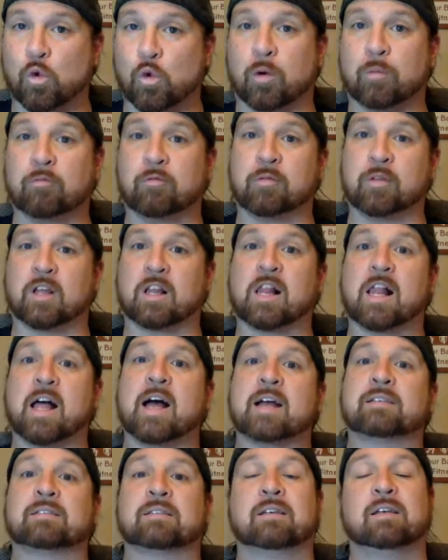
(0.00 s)
warm from the
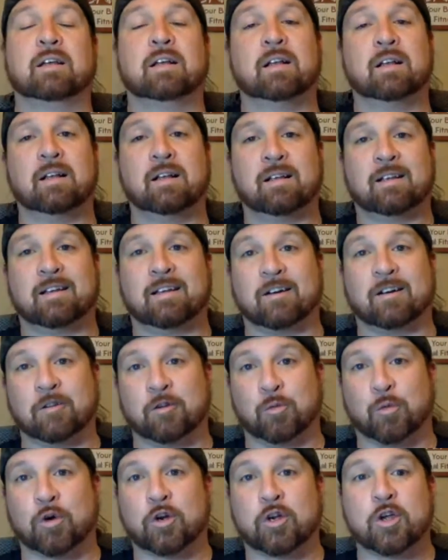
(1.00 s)
class or
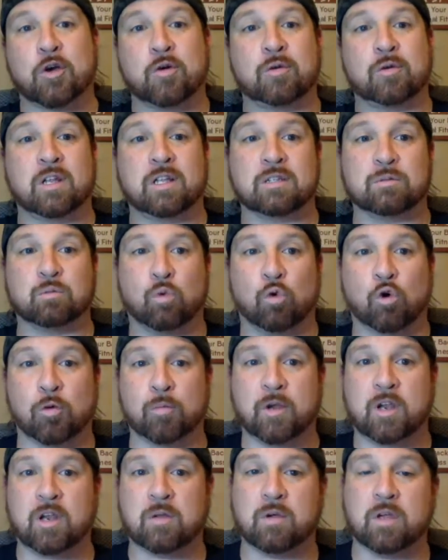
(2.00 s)
the workout. It's
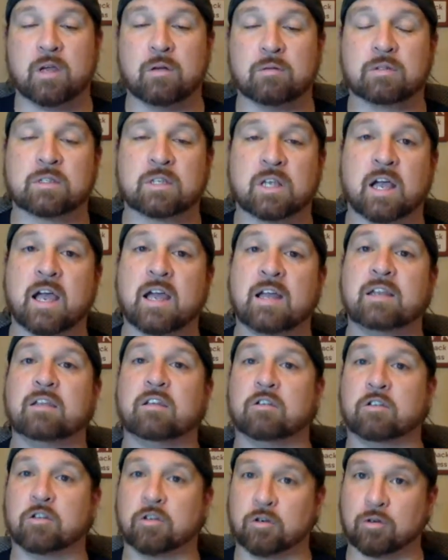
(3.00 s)
warm anyway outside,
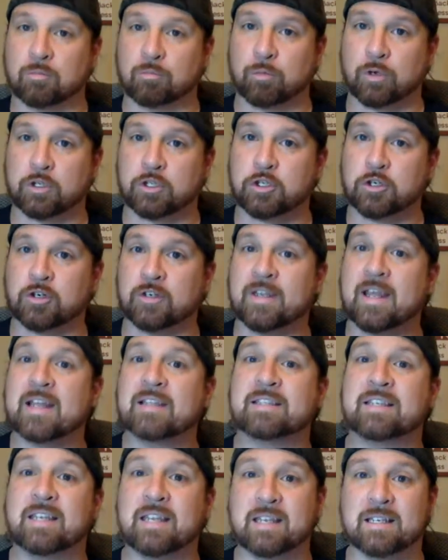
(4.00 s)
but your
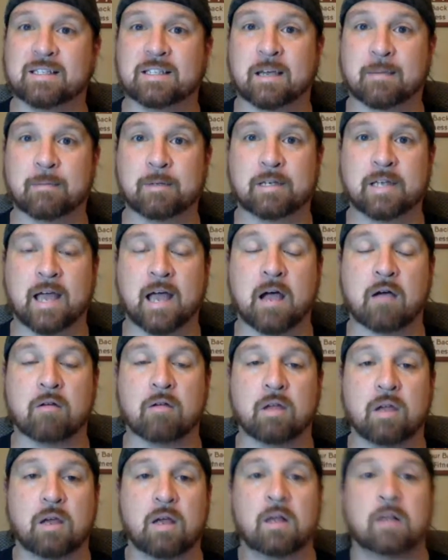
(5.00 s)
intensity is coming down.
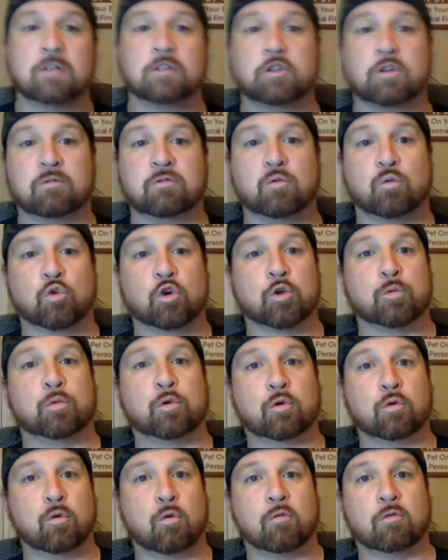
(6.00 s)
So you don't have to worry
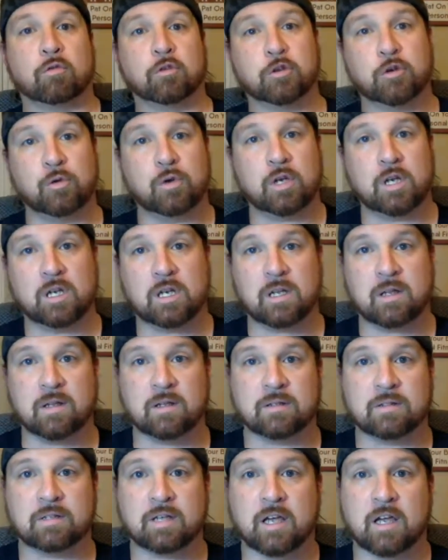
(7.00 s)
about overdoing it in
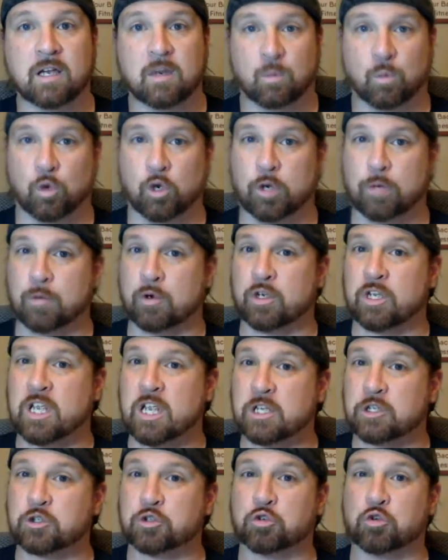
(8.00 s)
the sun and worrying about
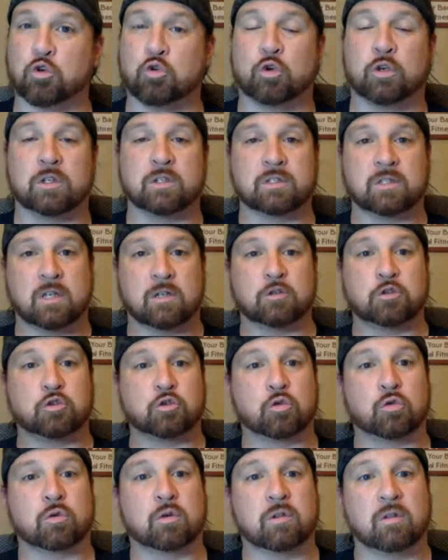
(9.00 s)
heat stroke and
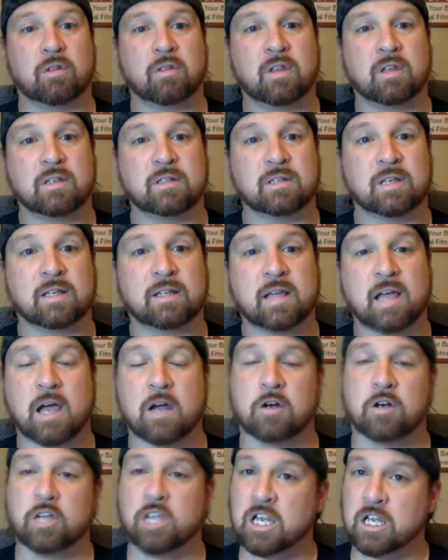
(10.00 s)
sunstroke and things like
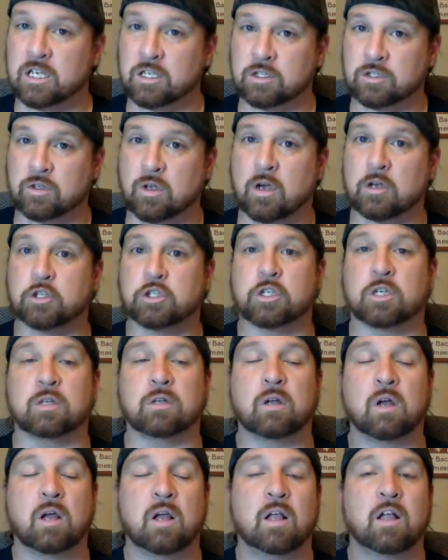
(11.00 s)
that, or heat exhaustion.
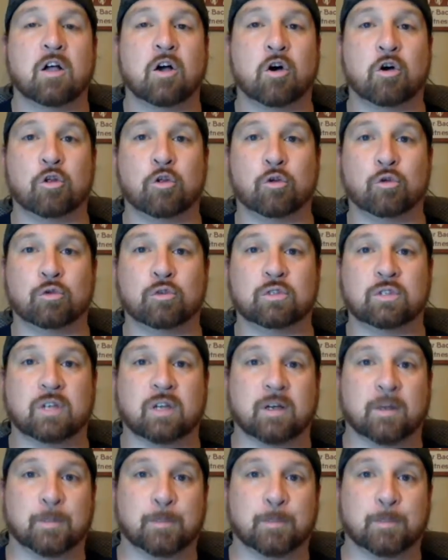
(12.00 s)
All those